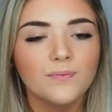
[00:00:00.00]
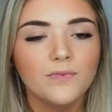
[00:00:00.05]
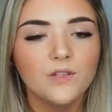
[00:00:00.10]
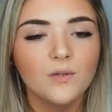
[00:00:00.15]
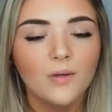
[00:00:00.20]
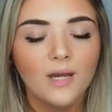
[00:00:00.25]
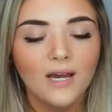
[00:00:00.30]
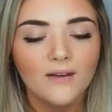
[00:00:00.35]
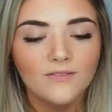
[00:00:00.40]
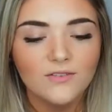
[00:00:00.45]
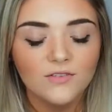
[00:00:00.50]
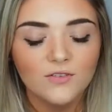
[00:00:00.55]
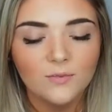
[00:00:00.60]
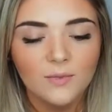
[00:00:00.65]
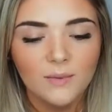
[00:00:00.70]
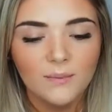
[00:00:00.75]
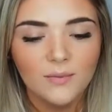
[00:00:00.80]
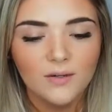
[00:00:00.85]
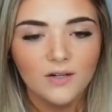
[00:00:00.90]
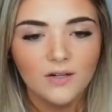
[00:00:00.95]
you have to
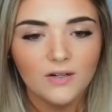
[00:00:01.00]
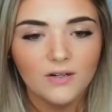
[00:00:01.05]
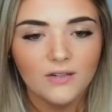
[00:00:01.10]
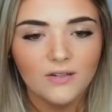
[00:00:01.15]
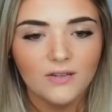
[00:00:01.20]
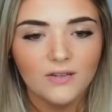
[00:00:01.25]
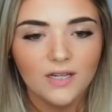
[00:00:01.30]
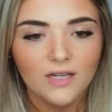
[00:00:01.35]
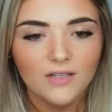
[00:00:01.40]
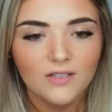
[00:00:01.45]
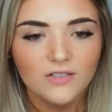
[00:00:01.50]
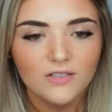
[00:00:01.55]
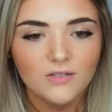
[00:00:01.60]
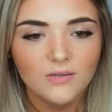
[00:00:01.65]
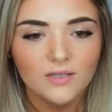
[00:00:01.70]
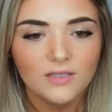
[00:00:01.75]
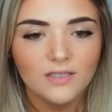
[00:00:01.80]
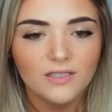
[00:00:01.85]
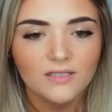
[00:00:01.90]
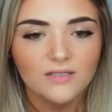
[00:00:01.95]
remember that you're
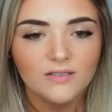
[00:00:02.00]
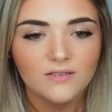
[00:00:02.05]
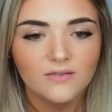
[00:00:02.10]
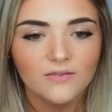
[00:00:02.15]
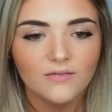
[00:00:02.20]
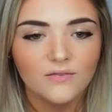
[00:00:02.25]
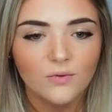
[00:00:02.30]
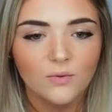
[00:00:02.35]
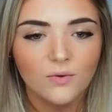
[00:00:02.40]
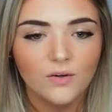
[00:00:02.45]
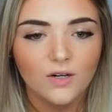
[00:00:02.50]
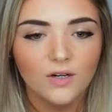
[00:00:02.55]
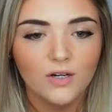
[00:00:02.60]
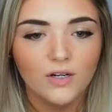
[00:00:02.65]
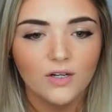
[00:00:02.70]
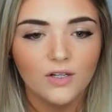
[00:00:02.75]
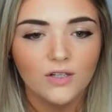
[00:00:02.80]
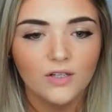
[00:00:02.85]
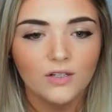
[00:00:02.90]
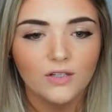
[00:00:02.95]
doing this
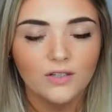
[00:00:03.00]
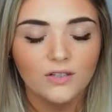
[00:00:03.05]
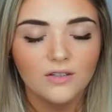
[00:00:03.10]
for